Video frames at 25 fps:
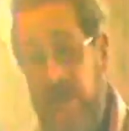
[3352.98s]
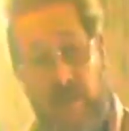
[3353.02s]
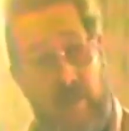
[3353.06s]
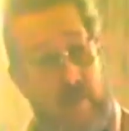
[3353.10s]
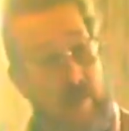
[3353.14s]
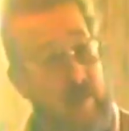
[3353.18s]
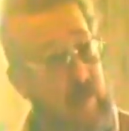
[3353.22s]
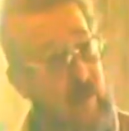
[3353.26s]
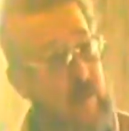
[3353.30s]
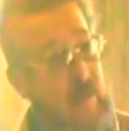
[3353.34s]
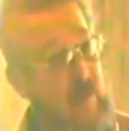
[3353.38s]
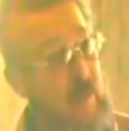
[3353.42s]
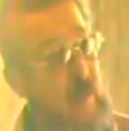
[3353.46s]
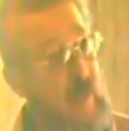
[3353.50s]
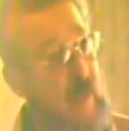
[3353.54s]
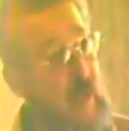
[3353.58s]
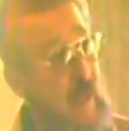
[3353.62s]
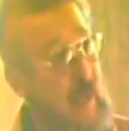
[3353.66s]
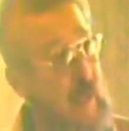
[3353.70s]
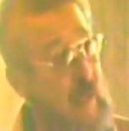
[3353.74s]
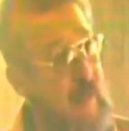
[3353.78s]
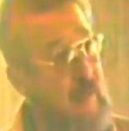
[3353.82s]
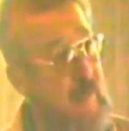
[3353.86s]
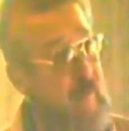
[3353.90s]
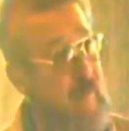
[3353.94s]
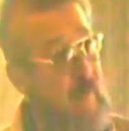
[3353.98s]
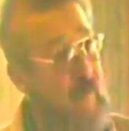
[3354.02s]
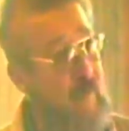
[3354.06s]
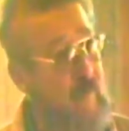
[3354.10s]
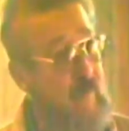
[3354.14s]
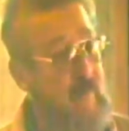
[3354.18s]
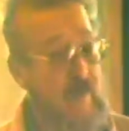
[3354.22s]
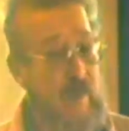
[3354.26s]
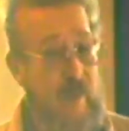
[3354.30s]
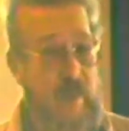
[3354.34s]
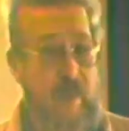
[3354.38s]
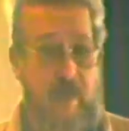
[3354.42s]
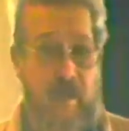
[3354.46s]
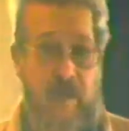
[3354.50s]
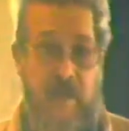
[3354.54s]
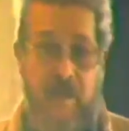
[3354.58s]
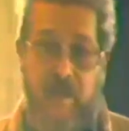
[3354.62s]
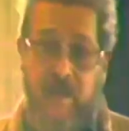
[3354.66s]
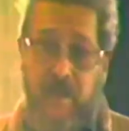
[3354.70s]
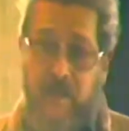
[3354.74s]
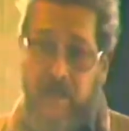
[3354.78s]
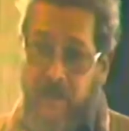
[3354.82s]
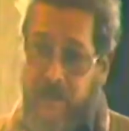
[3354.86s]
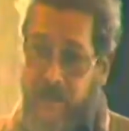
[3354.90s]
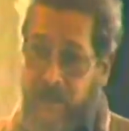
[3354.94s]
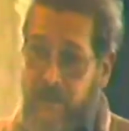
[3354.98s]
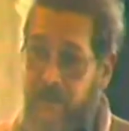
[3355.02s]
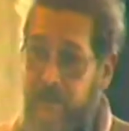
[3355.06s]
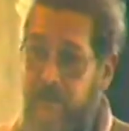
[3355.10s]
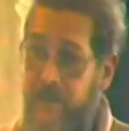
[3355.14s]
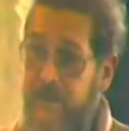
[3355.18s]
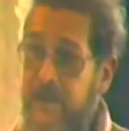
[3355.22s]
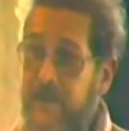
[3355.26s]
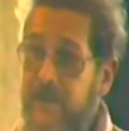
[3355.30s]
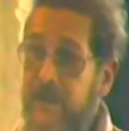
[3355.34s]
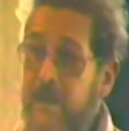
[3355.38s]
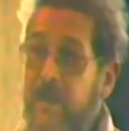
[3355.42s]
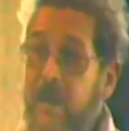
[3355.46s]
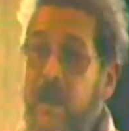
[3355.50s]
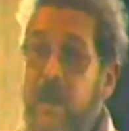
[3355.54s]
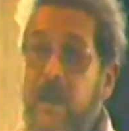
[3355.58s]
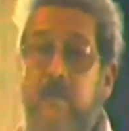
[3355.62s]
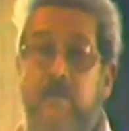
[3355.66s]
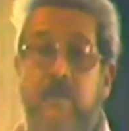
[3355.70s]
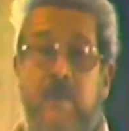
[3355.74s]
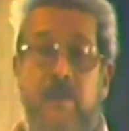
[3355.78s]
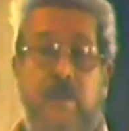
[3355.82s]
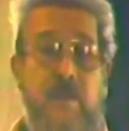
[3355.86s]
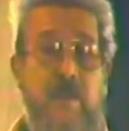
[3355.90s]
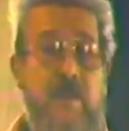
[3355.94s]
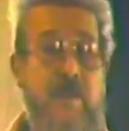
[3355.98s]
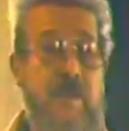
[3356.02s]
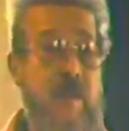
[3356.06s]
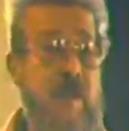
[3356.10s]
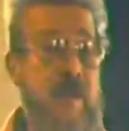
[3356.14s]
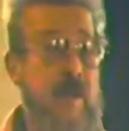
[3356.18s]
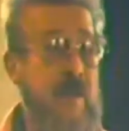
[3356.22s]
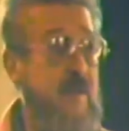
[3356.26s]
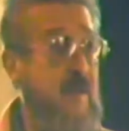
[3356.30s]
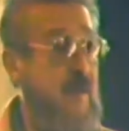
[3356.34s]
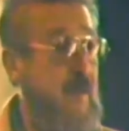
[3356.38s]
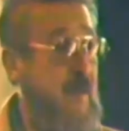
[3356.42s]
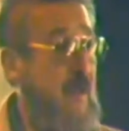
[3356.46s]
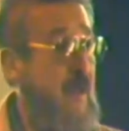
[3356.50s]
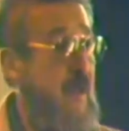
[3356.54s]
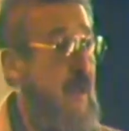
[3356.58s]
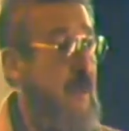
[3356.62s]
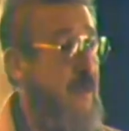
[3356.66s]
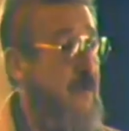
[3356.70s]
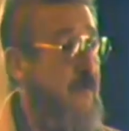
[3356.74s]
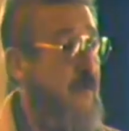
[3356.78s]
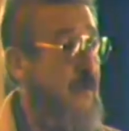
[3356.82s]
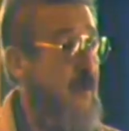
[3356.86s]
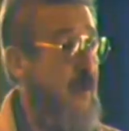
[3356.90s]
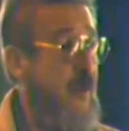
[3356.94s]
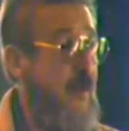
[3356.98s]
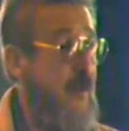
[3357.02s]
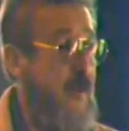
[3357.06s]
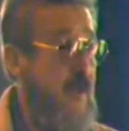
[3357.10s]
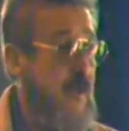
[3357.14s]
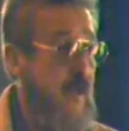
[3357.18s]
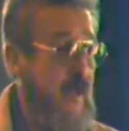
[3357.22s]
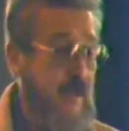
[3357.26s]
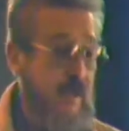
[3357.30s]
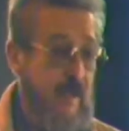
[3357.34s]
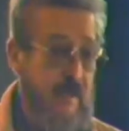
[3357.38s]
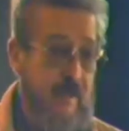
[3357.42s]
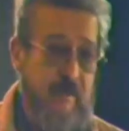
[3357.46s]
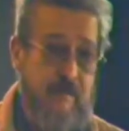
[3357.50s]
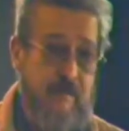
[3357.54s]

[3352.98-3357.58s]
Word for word: to do that. But obviously not a GS-14.